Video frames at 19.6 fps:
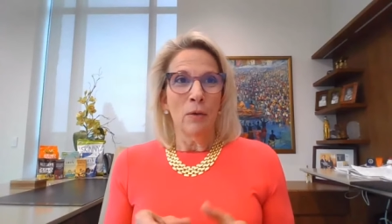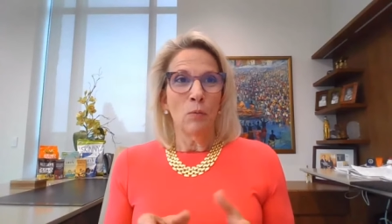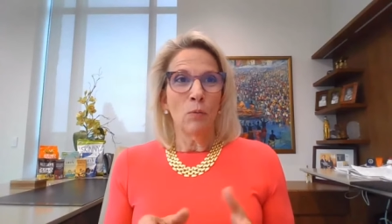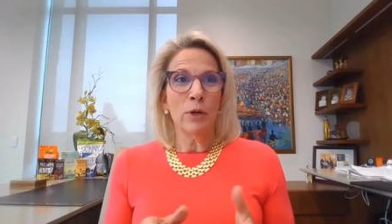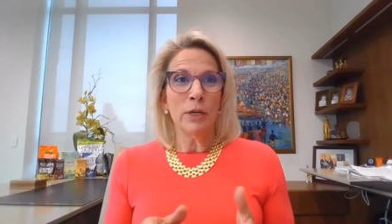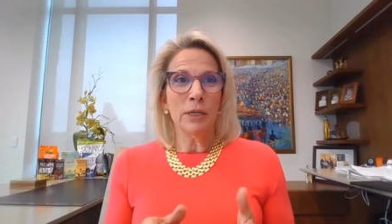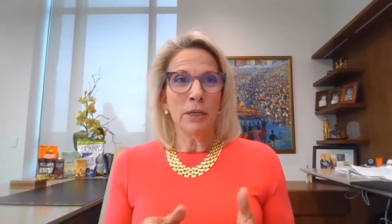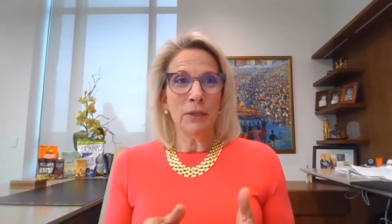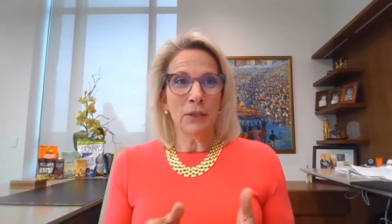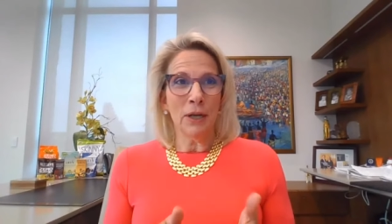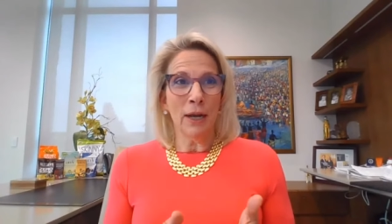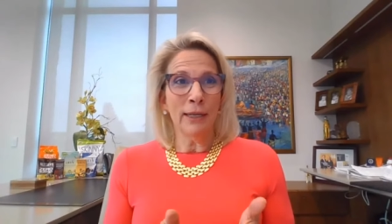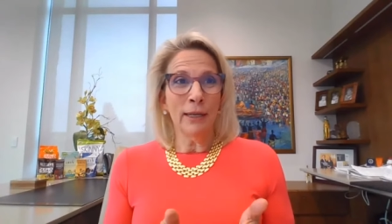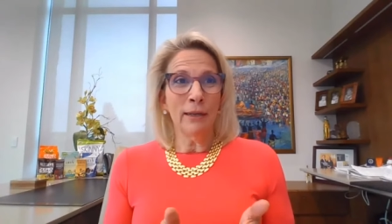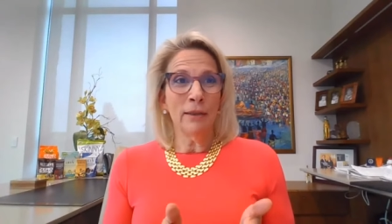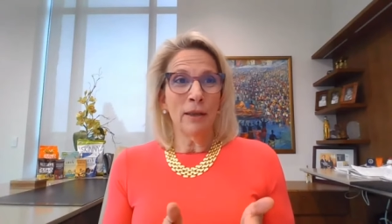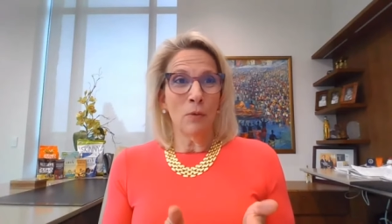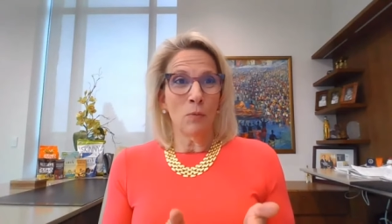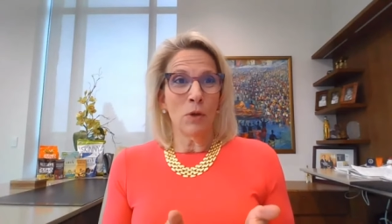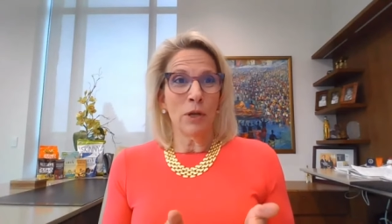we
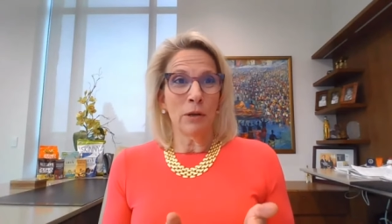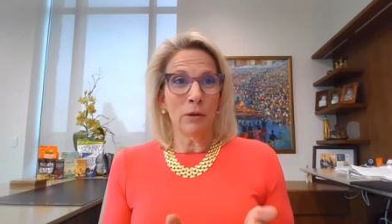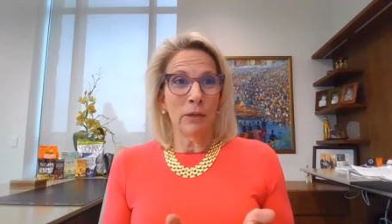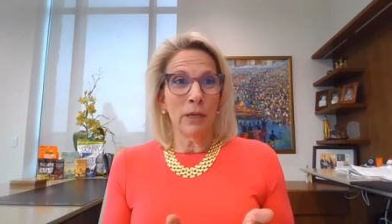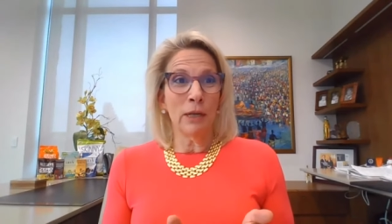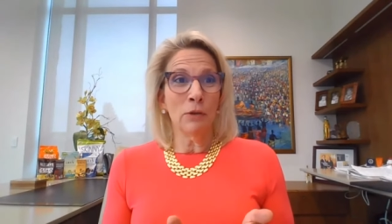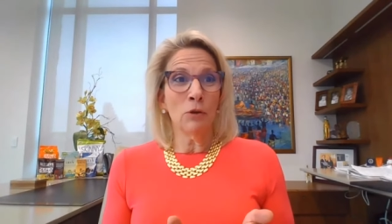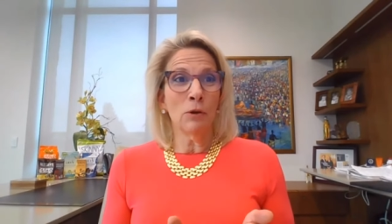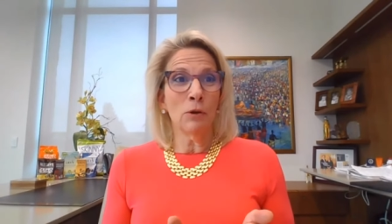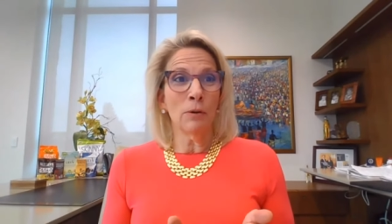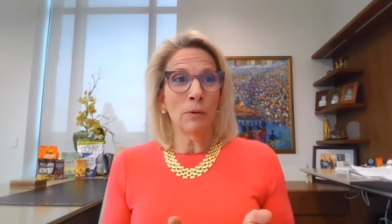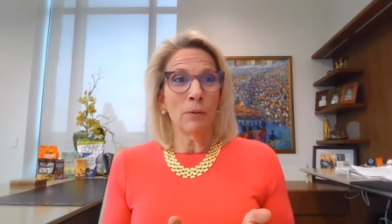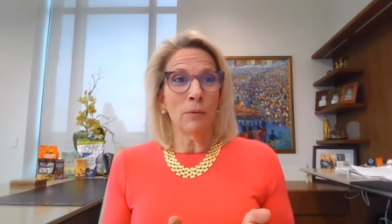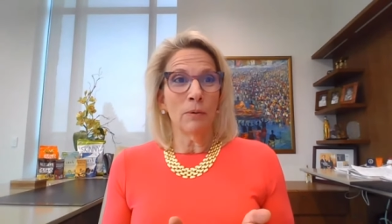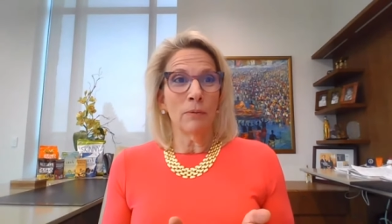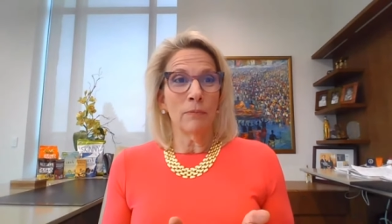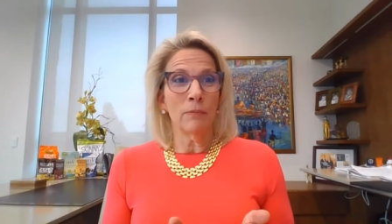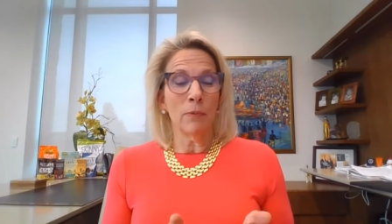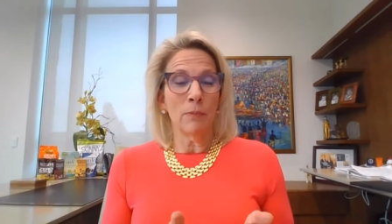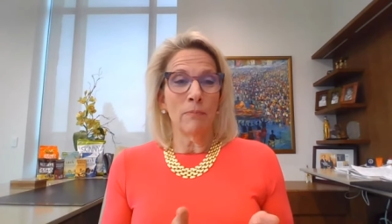decided that we could either
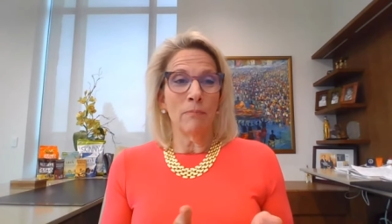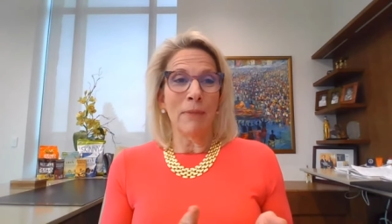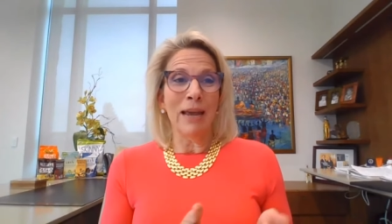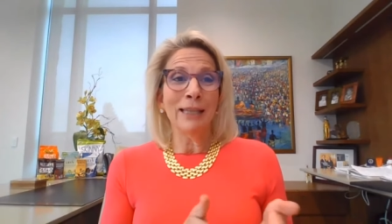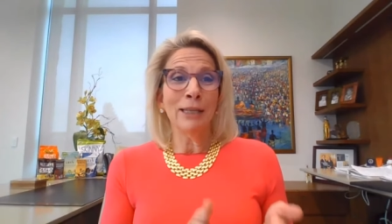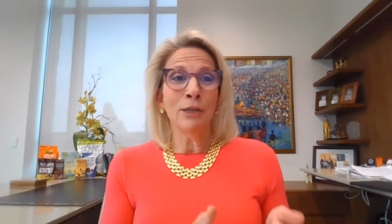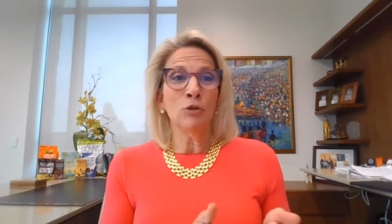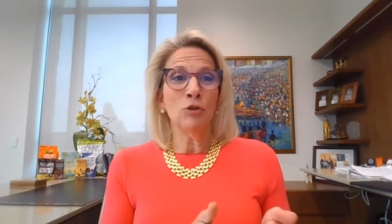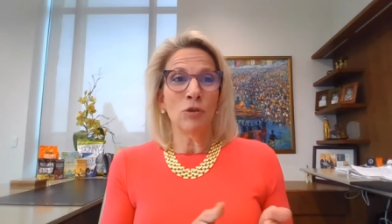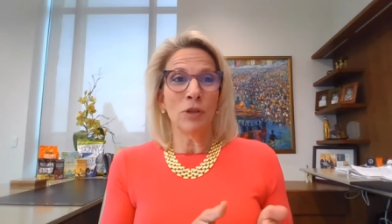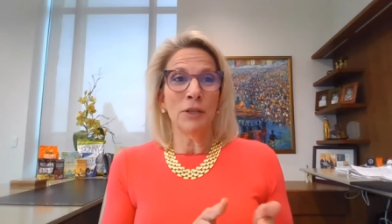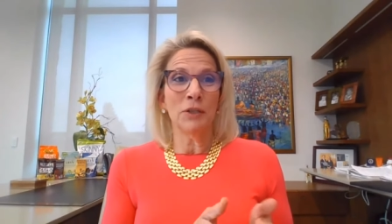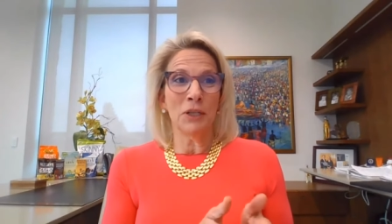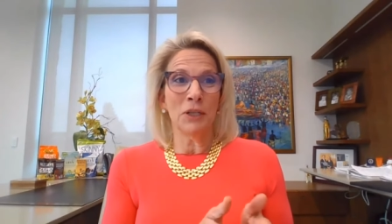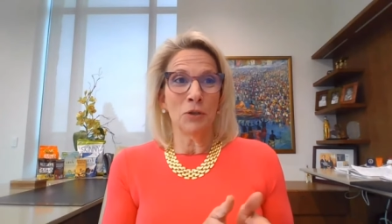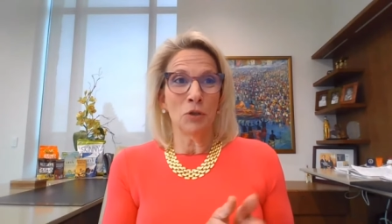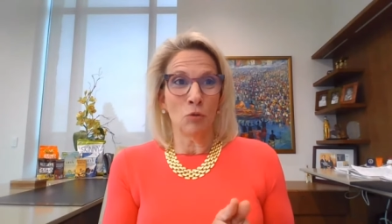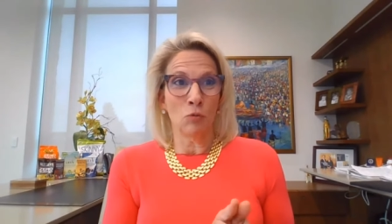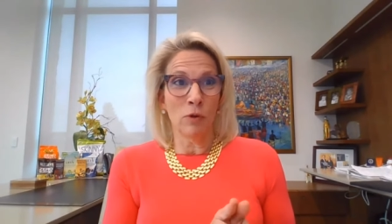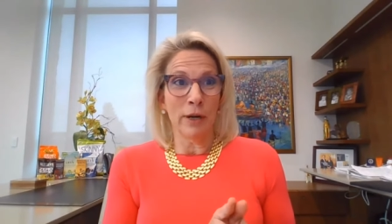manage
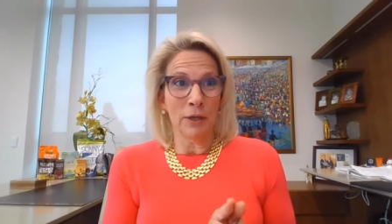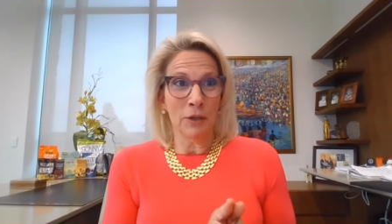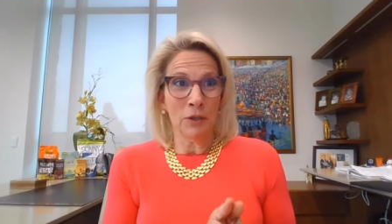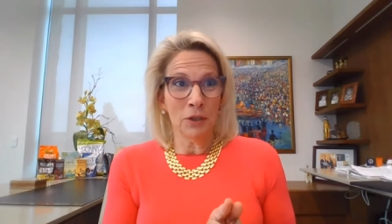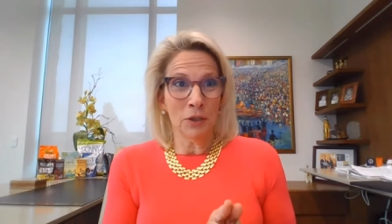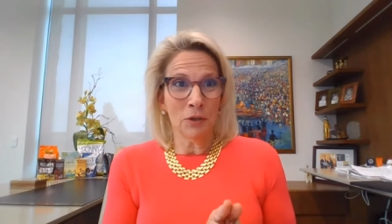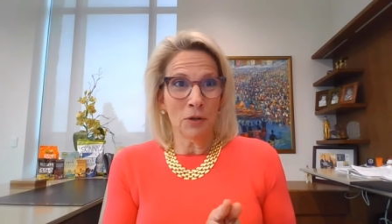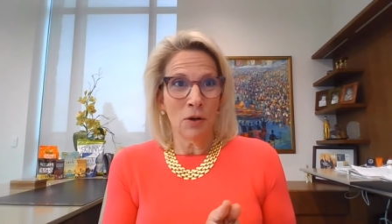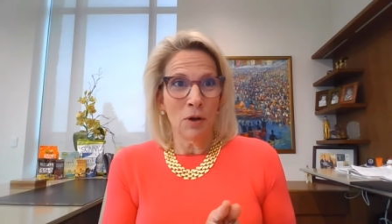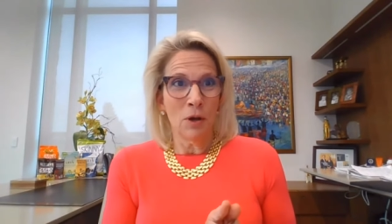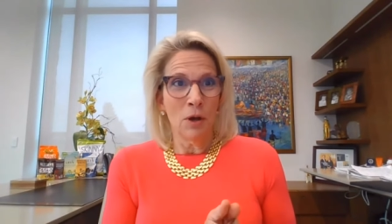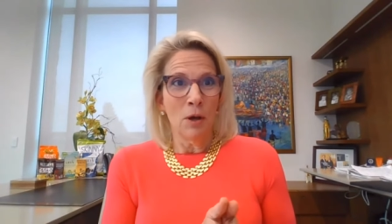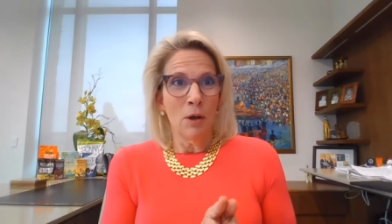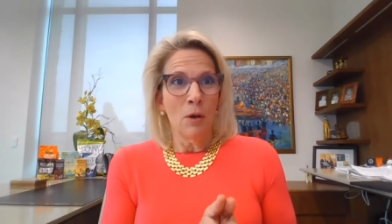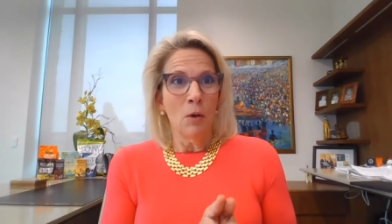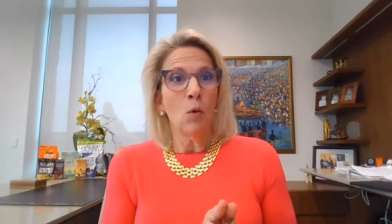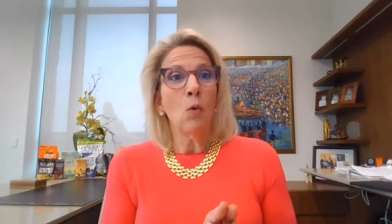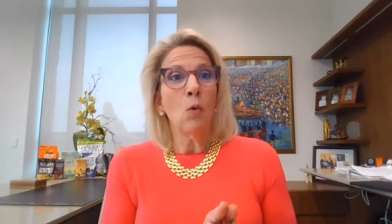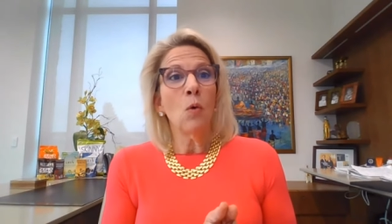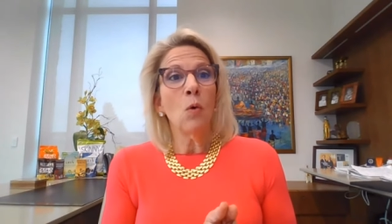this as a risk
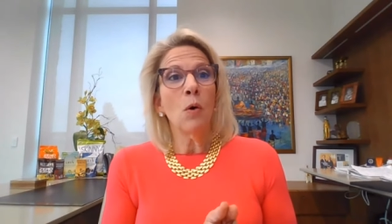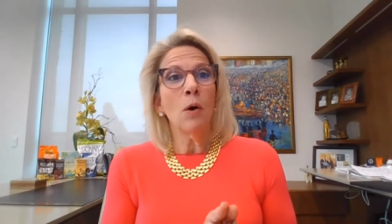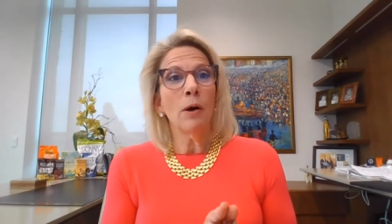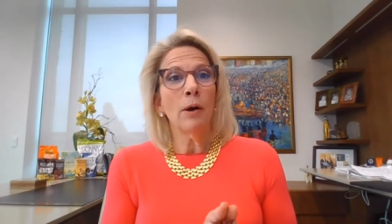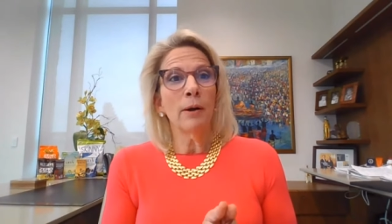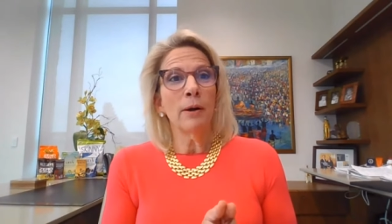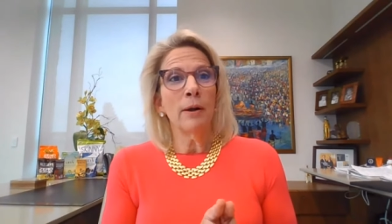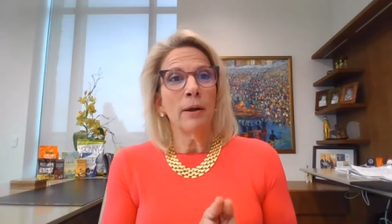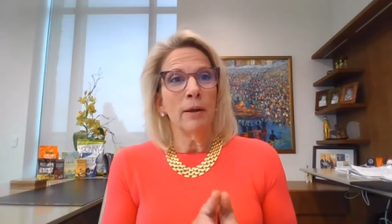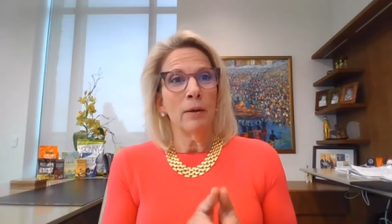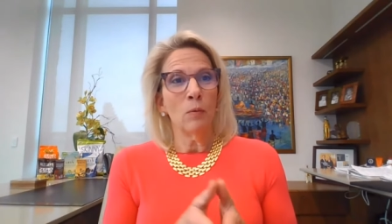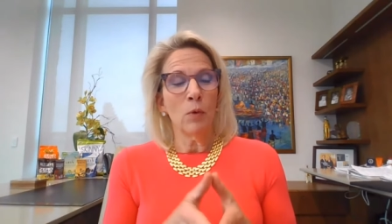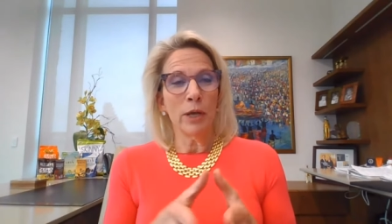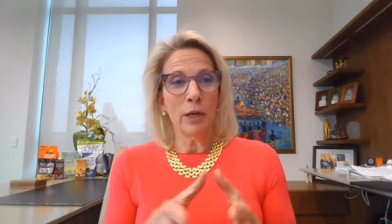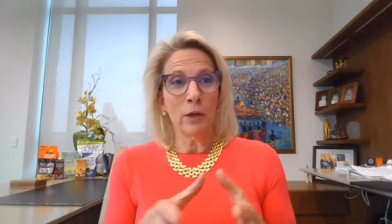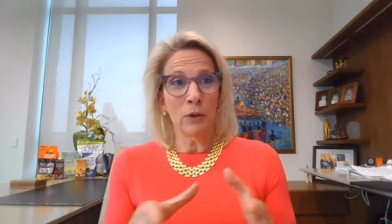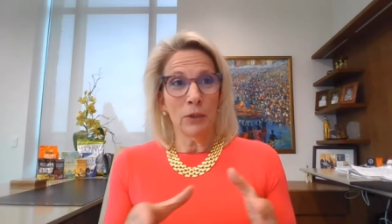or we